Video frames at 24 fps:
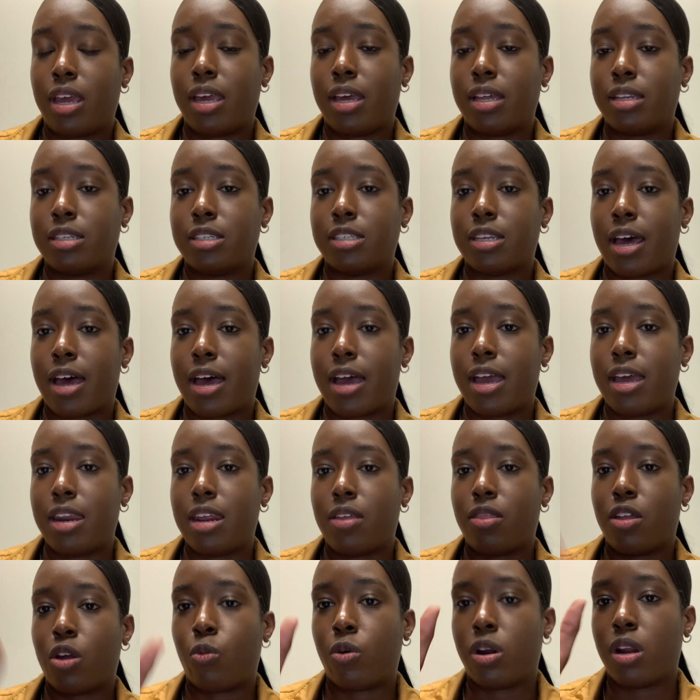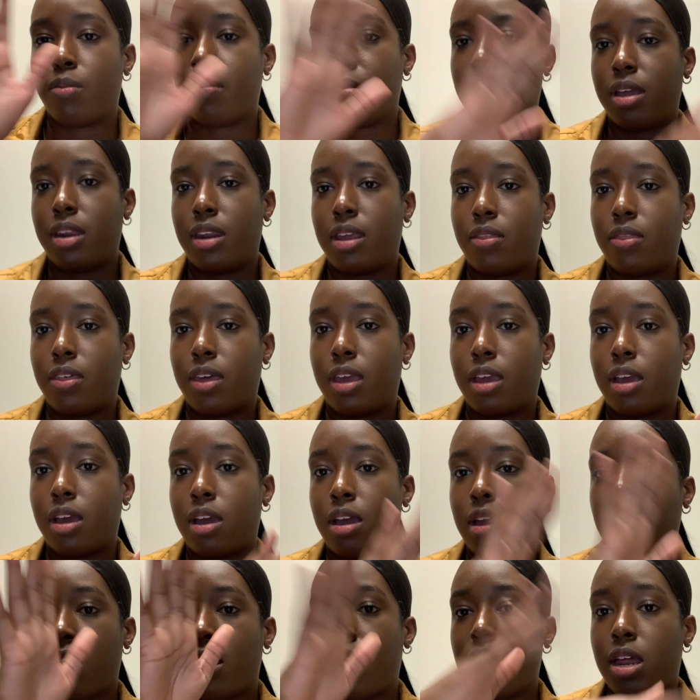hand side and there wouldn't be anything
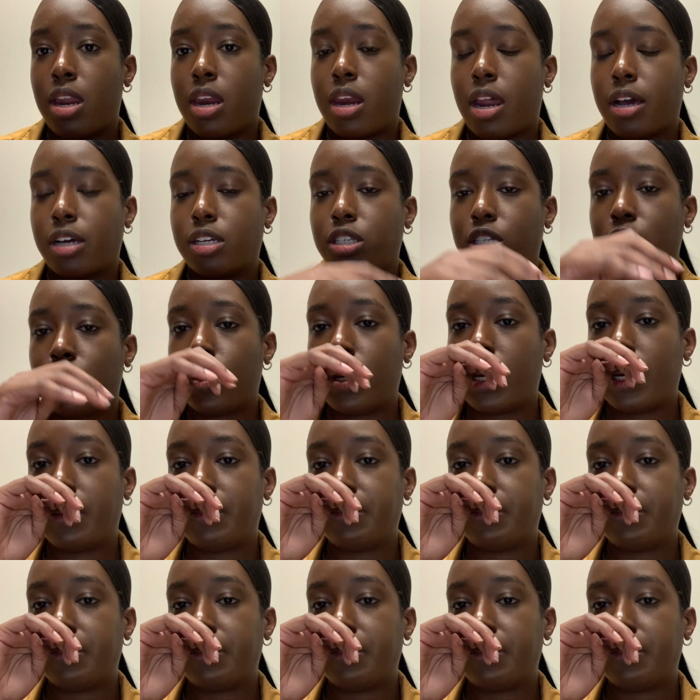next to it.